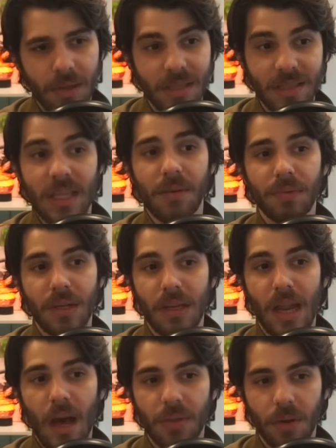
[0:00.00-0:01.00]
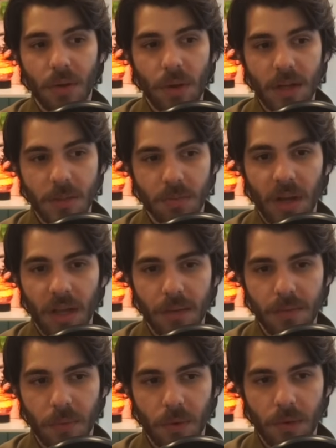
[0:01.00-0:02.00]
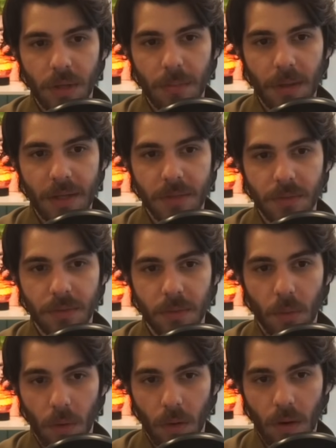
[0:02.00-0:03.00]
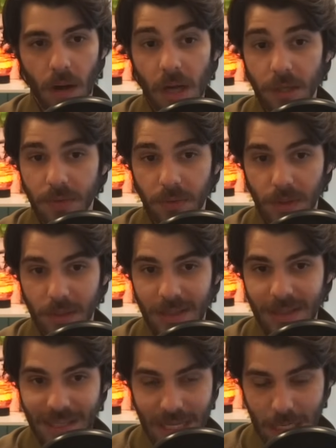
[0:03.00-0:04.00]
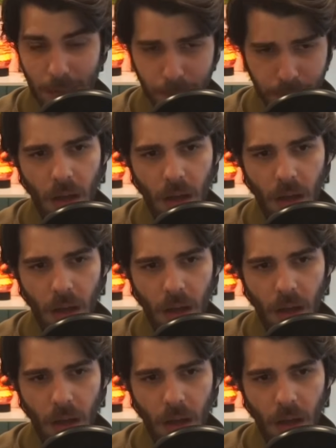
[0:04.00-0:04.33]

is definitely not the correct sprocket for the Panzer IV Ostfront D.